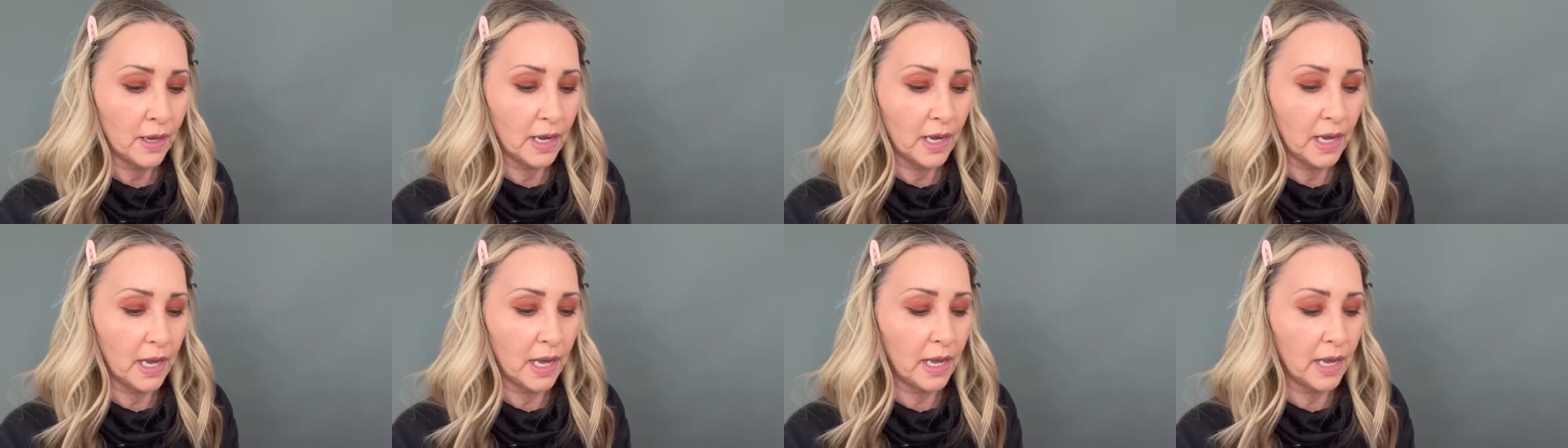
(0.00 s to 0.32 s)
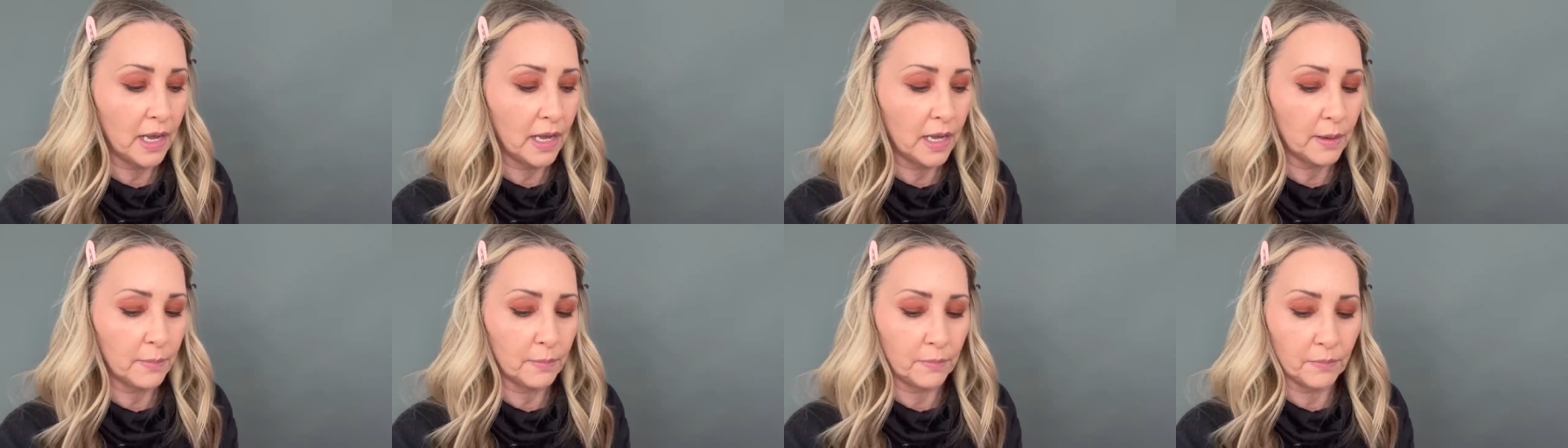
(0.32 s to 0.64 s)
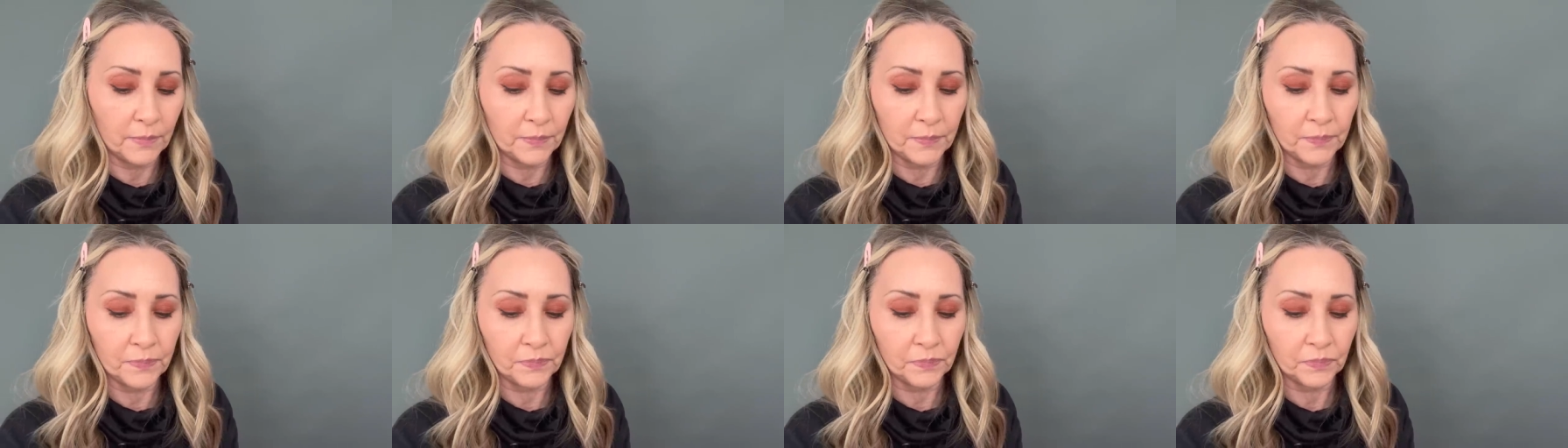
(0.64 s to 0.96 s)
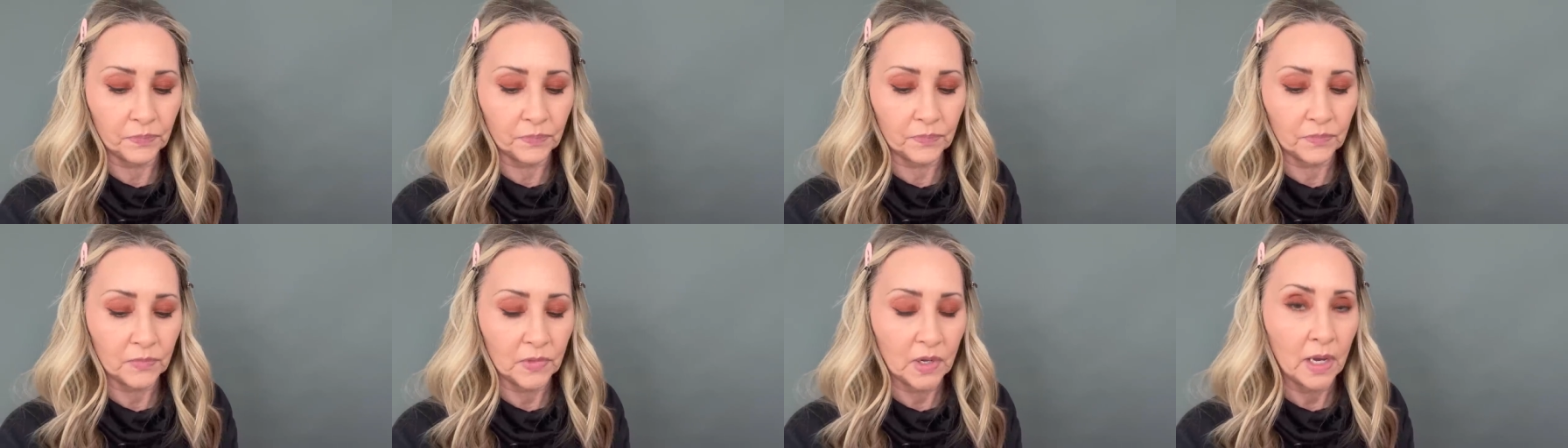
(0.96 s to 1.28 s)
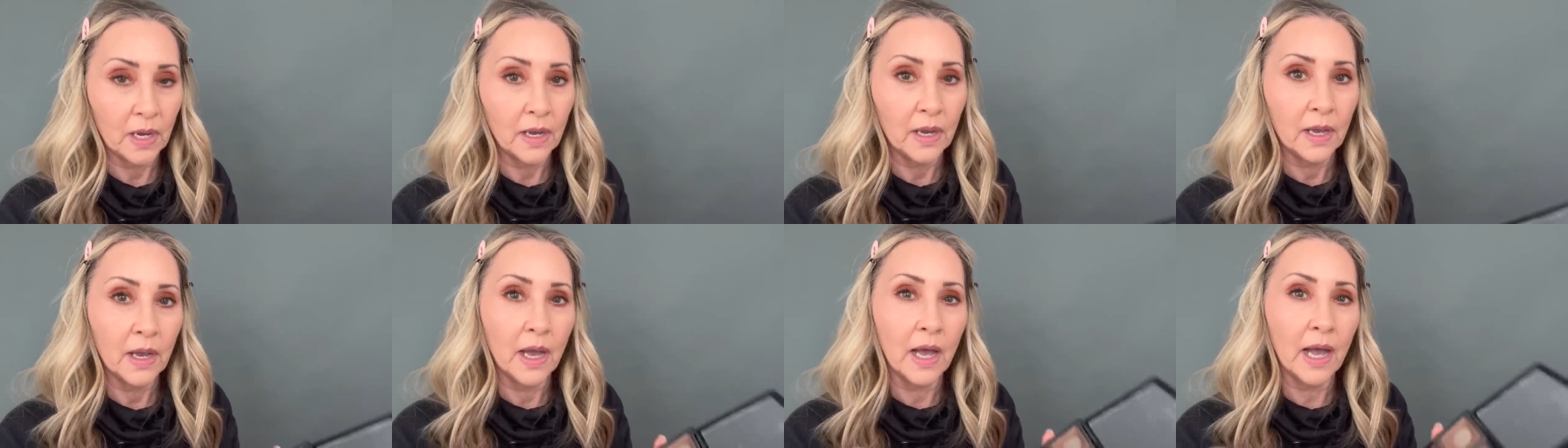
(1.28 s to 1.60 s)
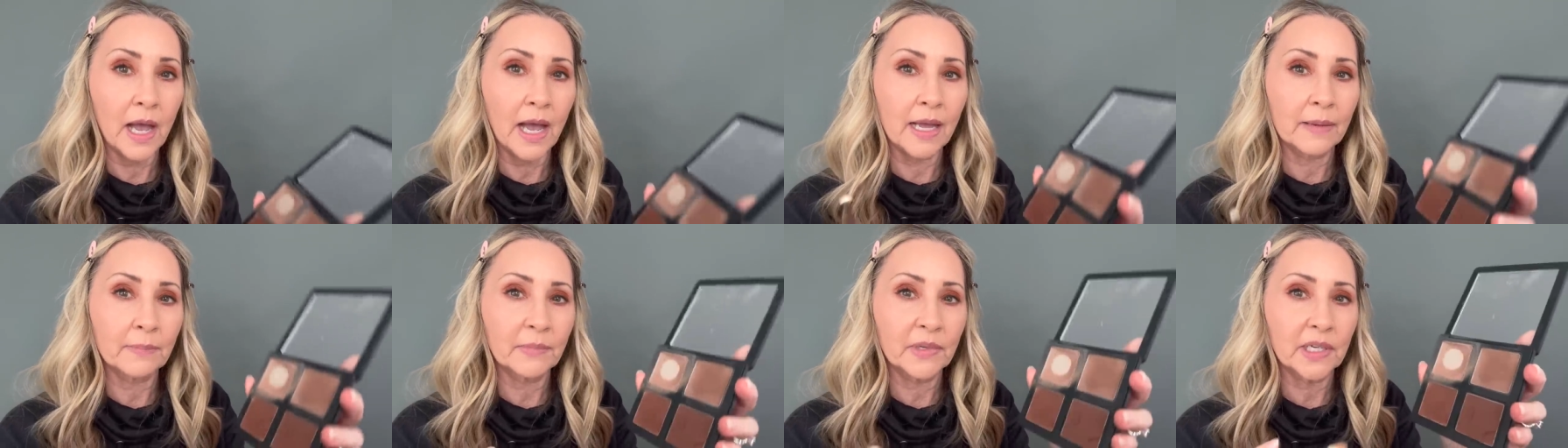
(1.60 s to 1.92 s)
Um,
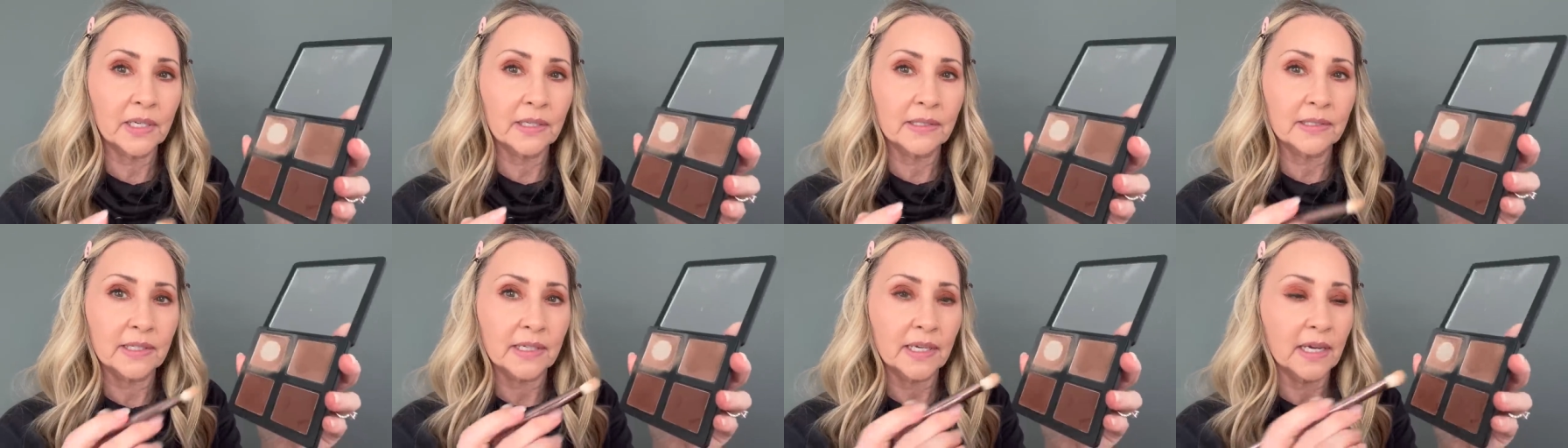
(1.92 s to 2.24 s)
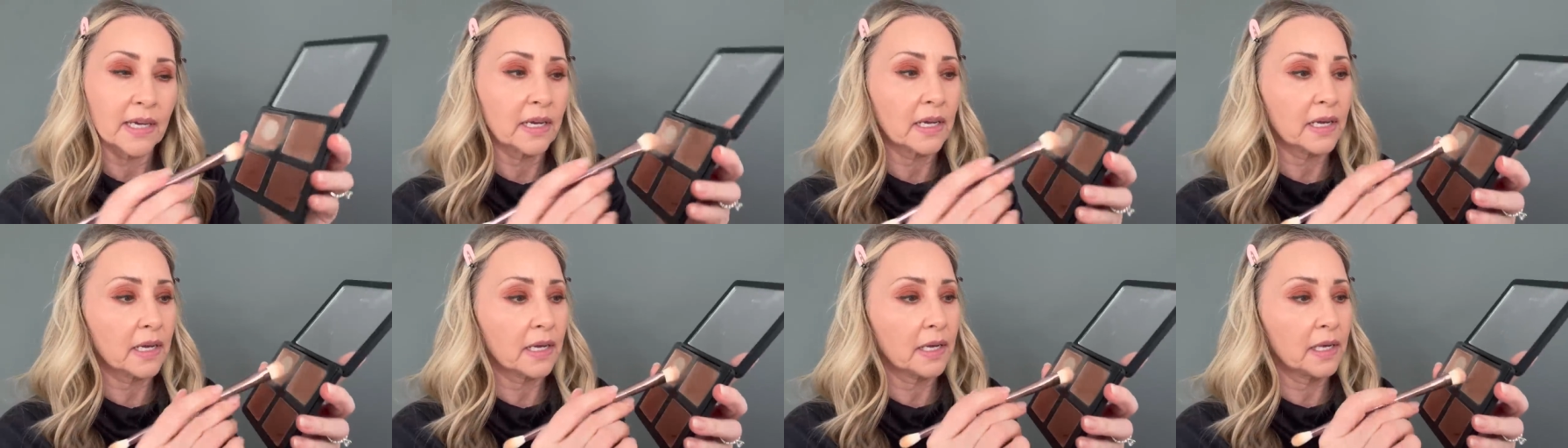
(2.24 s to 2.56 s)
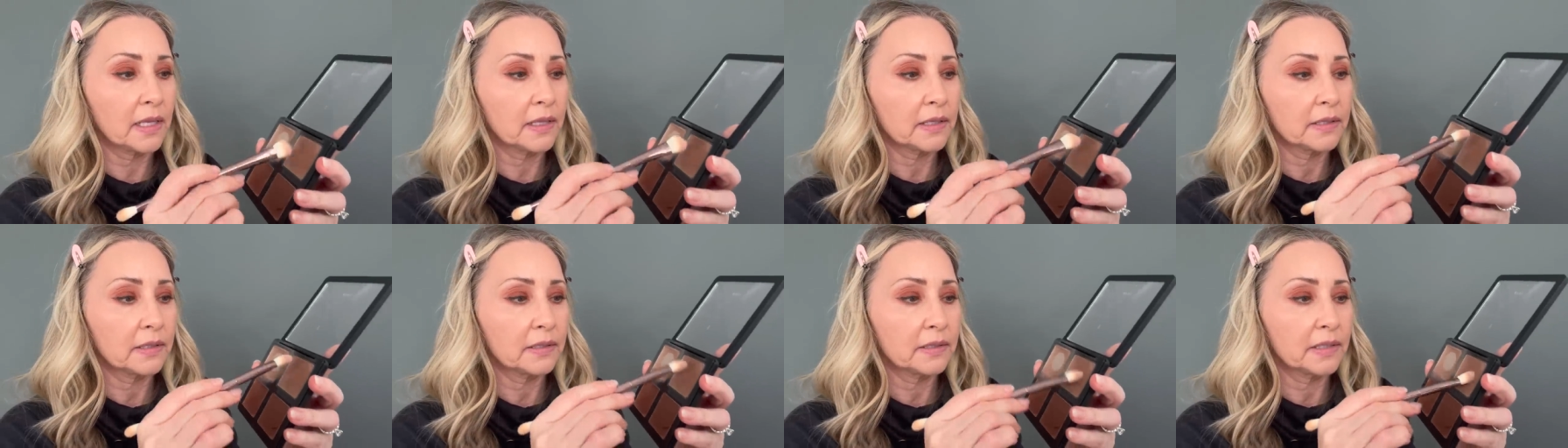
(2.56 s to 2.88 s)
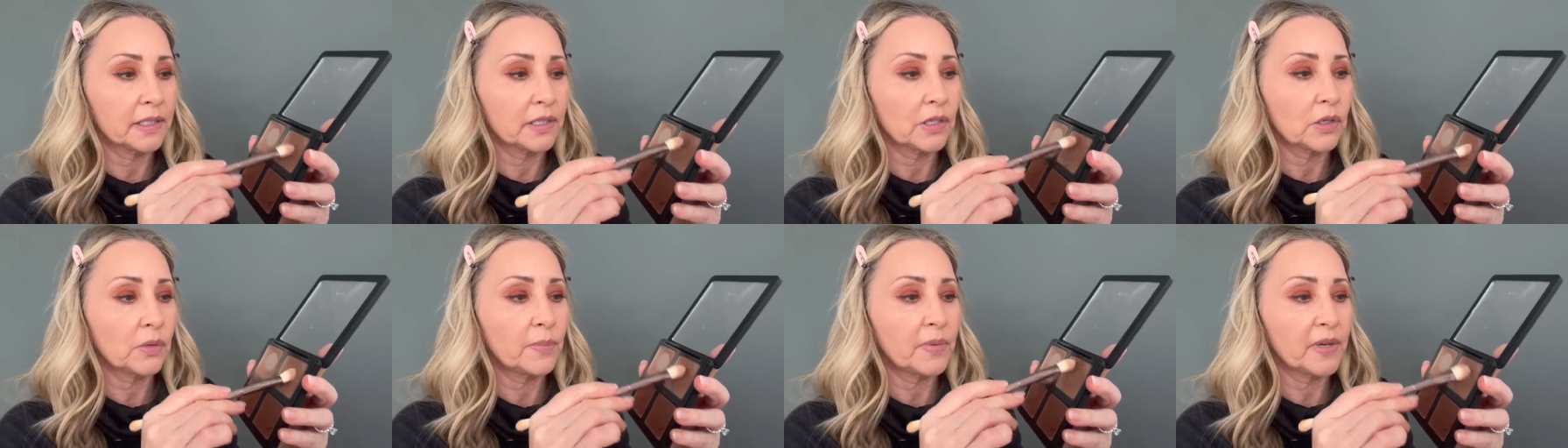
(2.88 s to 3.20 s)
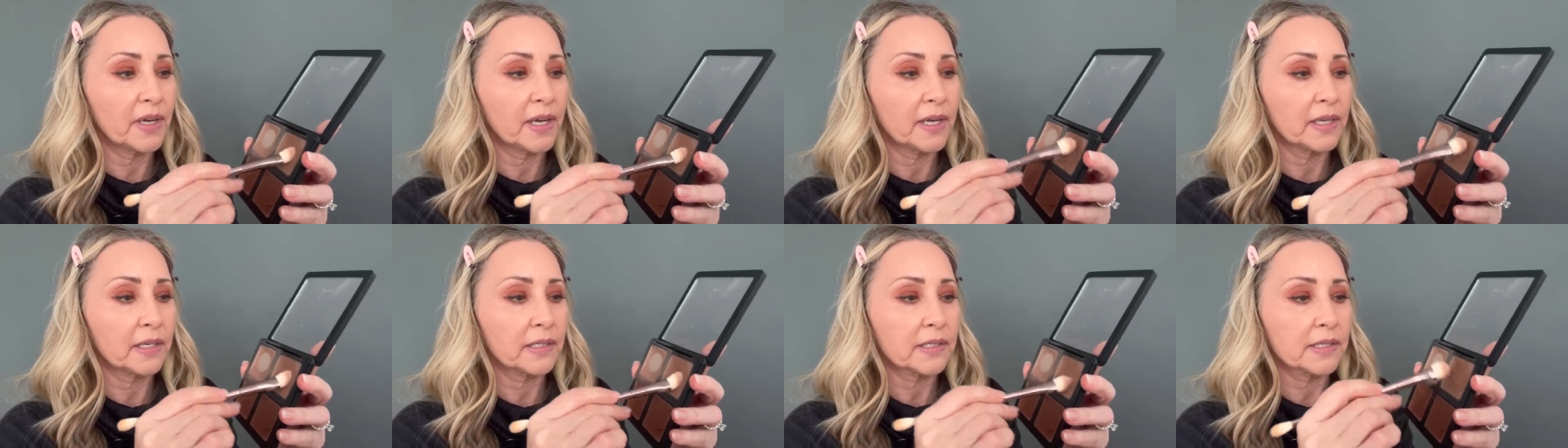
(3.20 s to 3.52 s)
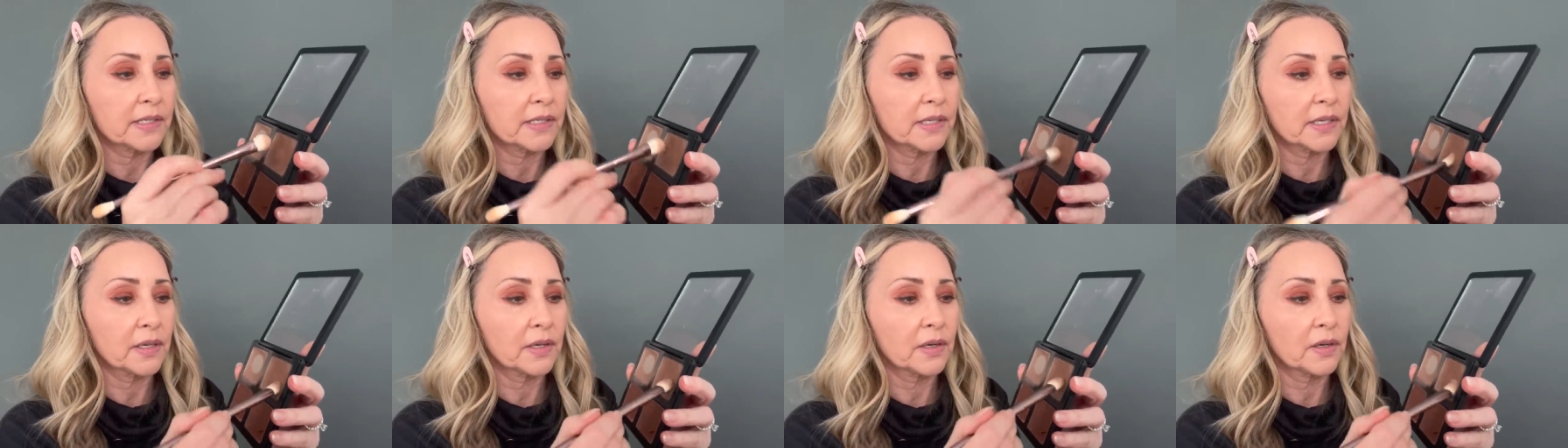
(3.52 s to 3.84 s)
I'm going to take a little
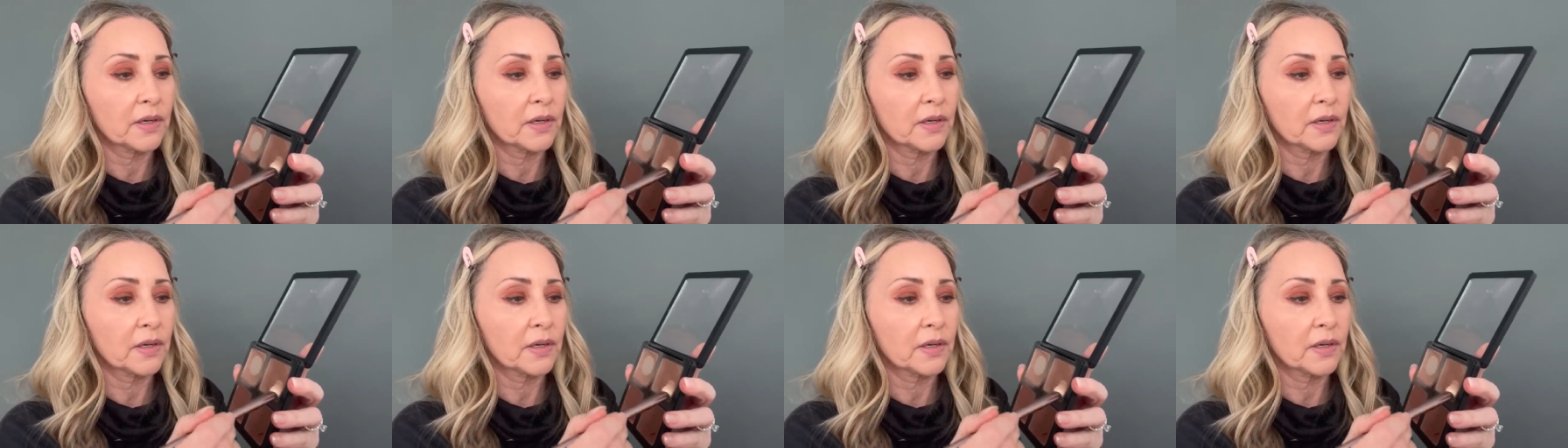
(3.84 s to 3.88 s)
bit